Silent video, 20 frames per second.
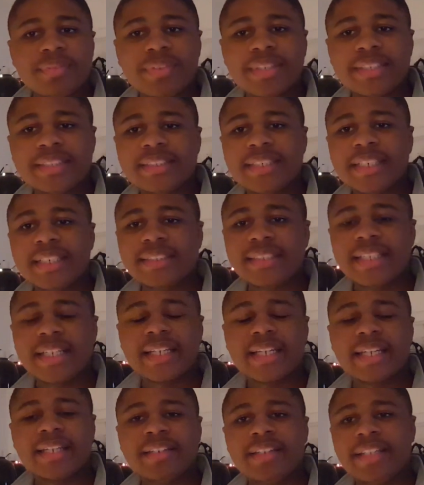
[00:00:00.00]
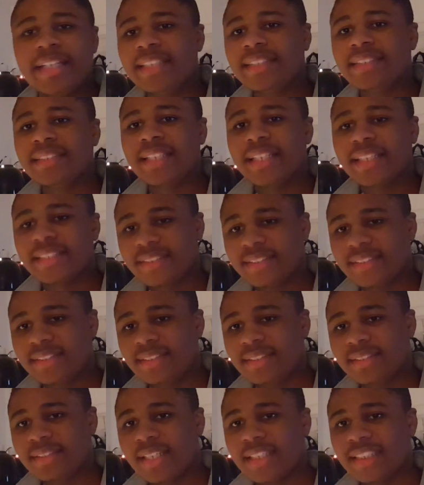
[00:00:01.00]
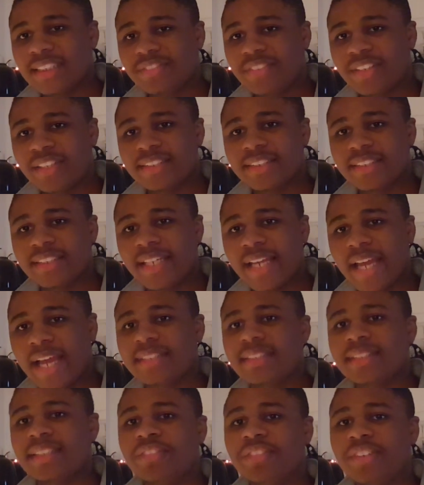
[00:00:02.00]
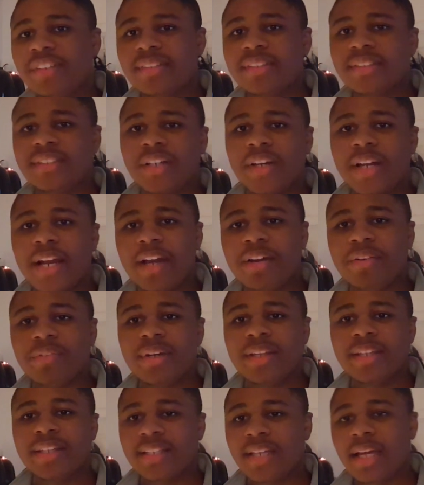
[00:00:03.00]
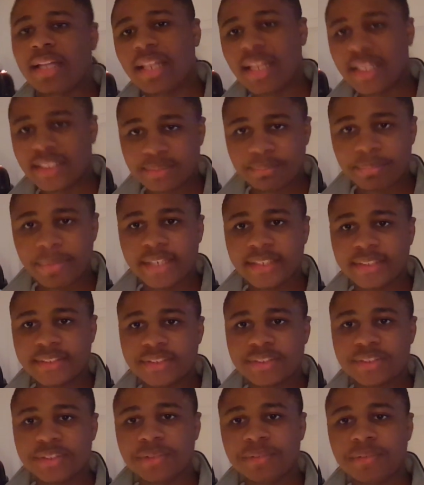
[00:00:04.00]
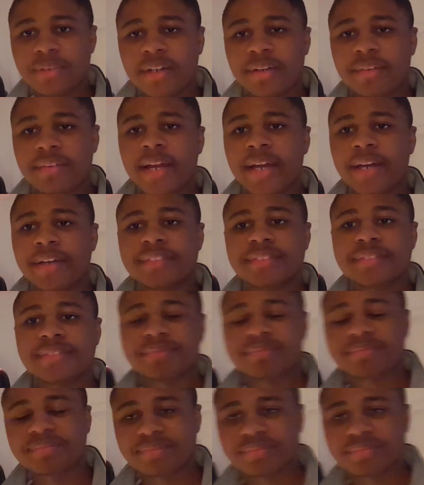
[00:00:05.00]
which is that is very excellent for them to start out with. A lot of space to run around